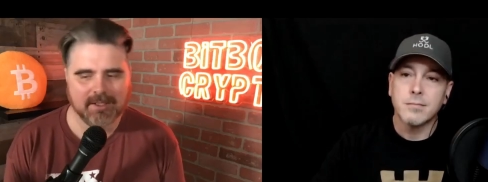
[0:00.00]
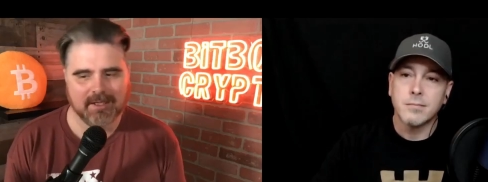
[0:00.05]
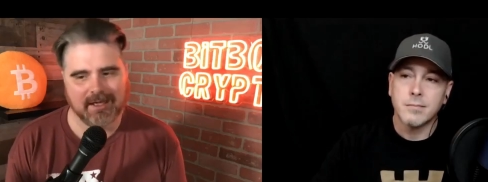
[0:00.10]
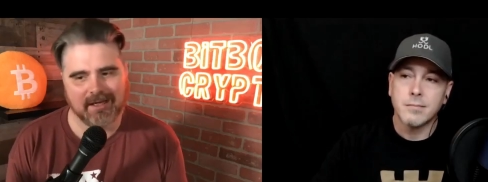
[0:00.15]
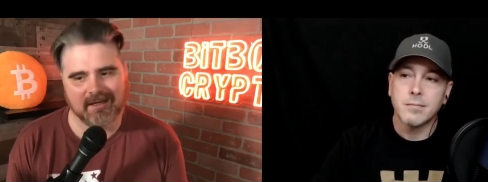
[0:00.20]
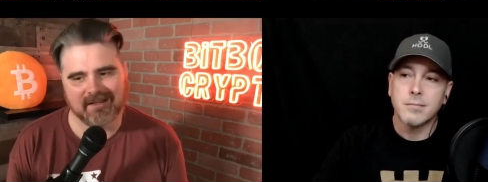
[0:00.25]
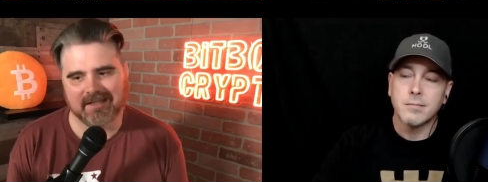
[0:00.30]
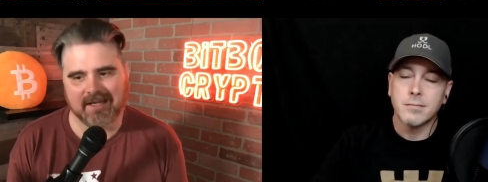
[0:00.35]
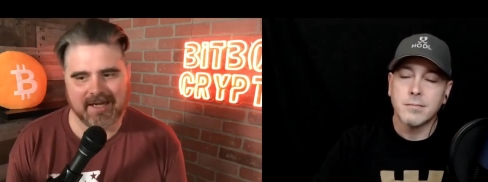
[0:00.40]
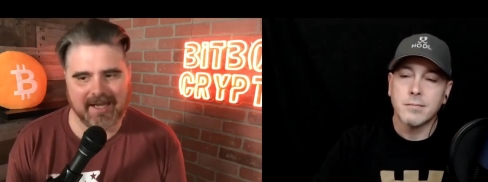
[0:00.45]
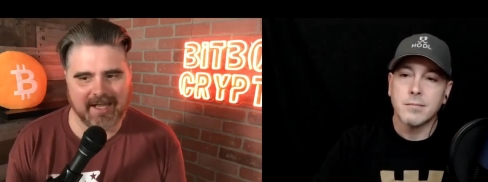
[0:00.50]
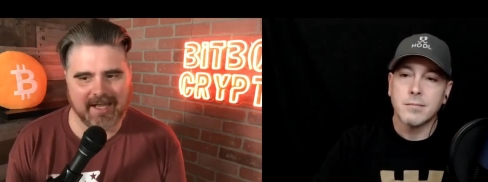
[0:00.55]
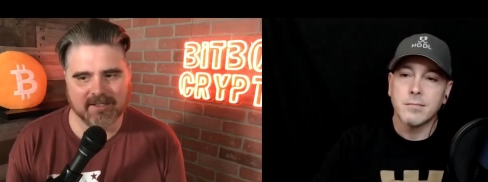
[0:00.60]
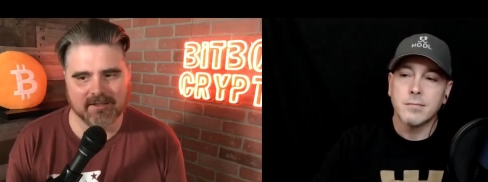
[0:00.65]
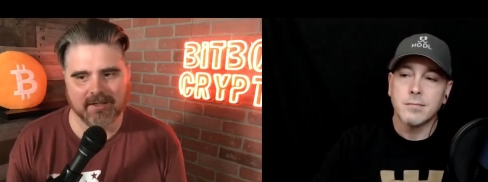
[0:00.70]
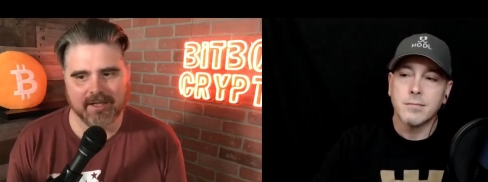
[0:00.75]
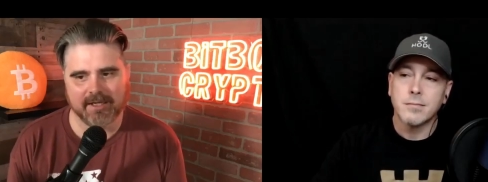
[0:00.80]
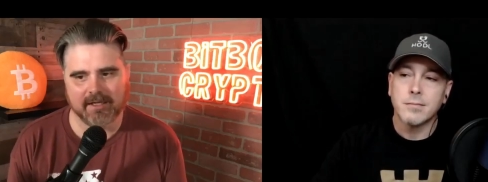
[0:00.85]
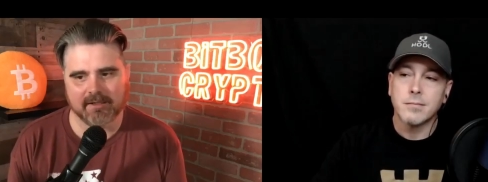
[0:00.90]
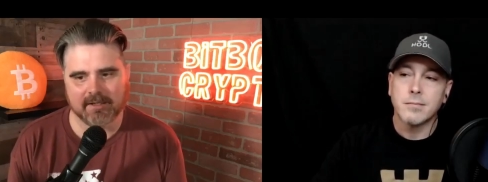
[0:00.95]
Speaker 1: I kind of had to
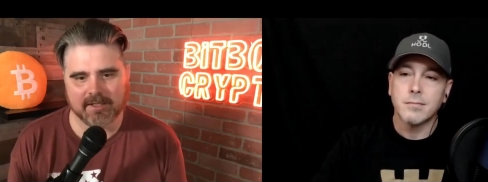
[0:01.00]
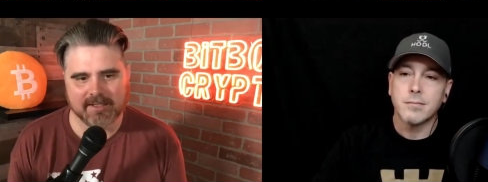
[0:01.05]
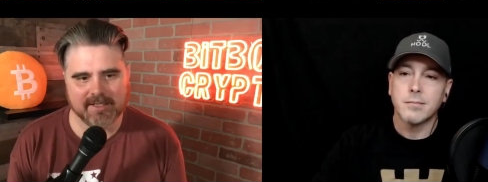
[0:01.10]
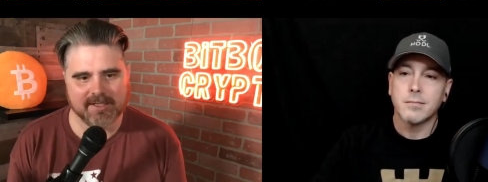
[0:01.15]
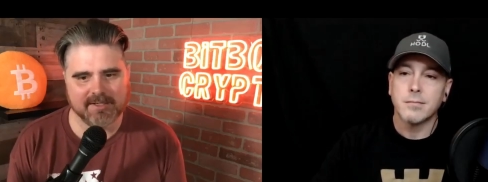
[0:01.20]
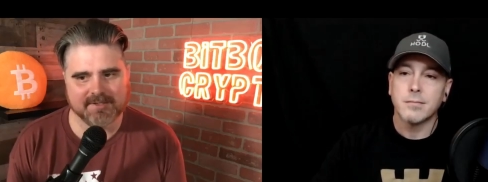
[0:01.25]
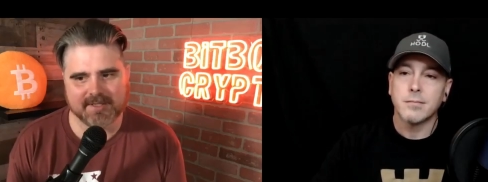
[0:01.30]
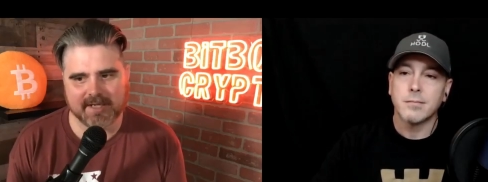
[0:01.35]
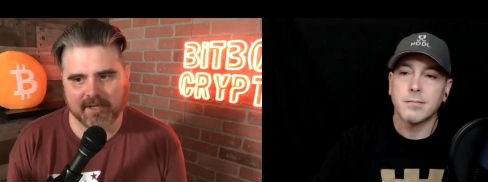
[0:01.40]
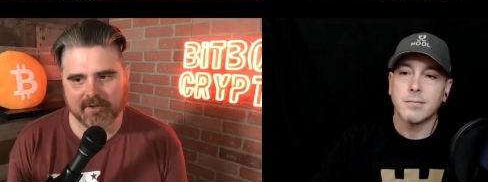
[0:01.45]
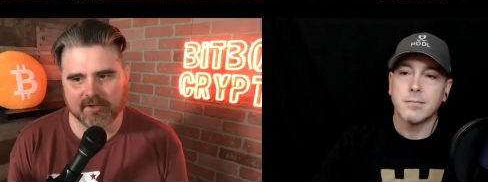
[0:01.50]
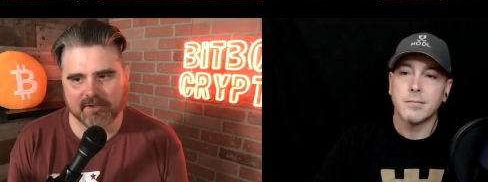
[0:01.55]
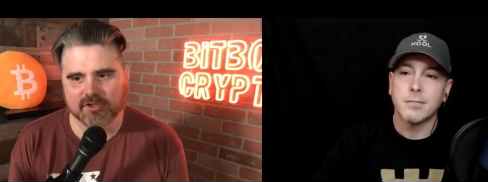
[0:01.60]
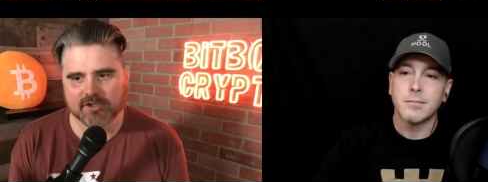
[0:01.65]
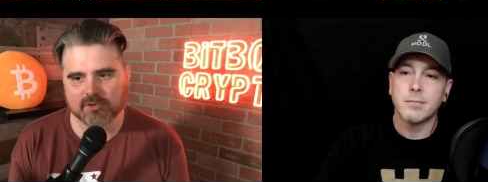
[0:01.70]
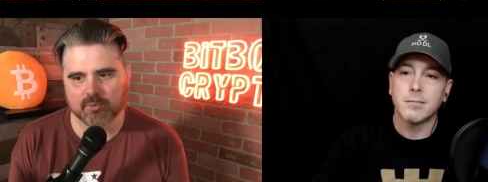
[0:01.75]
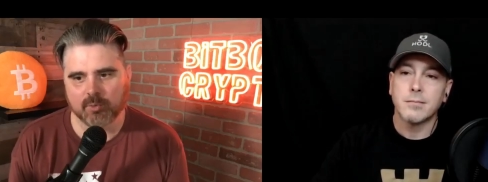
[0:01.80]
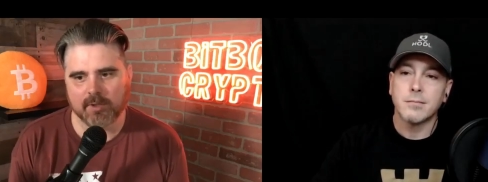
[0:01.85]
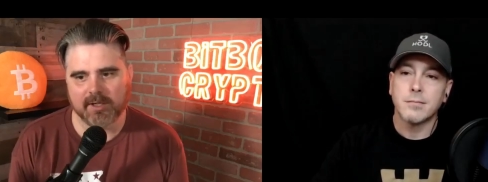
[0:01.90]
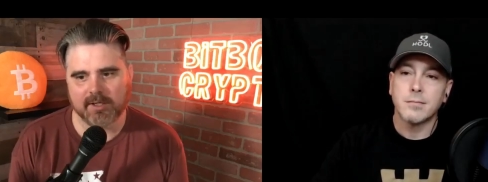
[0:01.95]
like condense down to
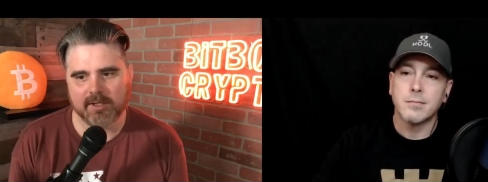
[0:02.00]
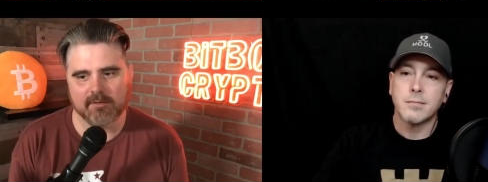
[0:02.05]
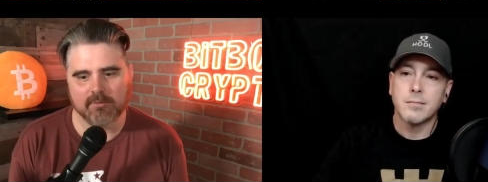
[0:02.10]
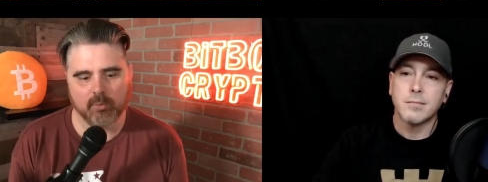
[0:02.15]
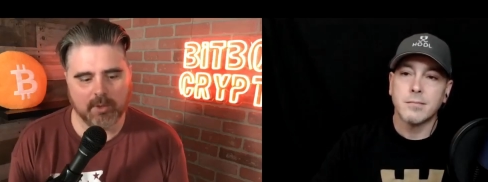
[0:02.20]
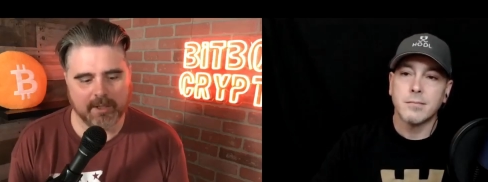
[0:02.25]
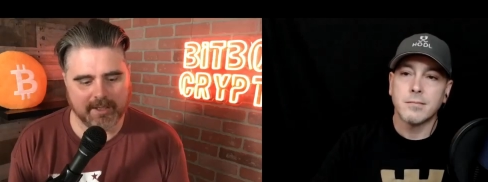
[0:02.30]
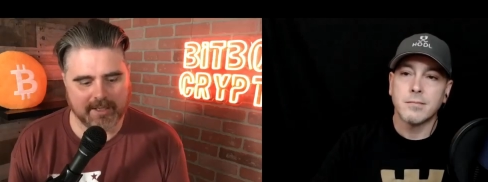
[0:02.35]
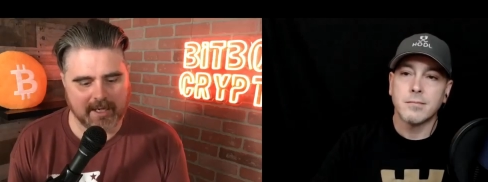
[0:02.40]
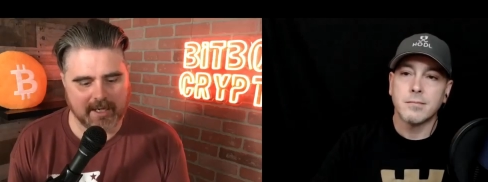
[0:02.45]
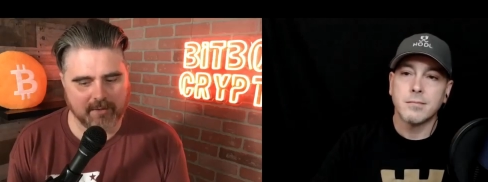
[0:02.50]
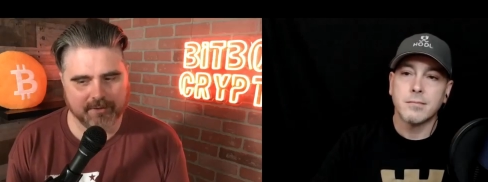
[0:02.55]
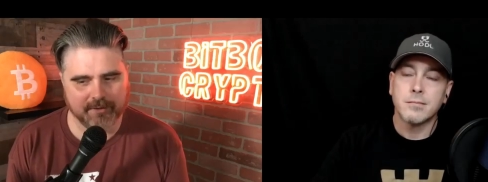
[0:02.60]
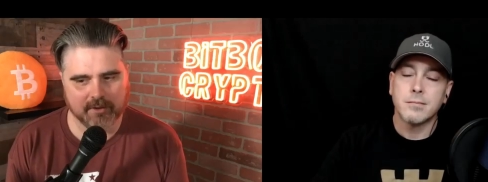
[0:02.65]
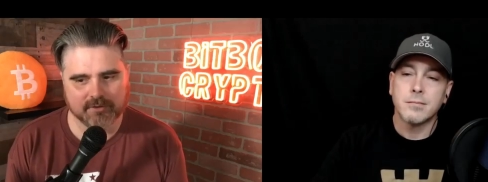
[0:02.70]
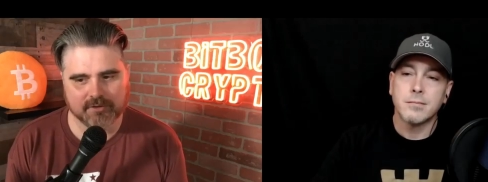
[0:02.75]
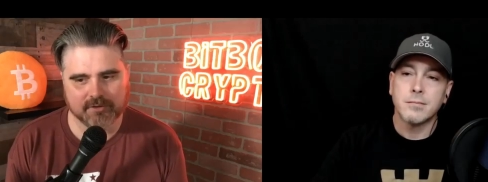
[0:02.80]
just one account there.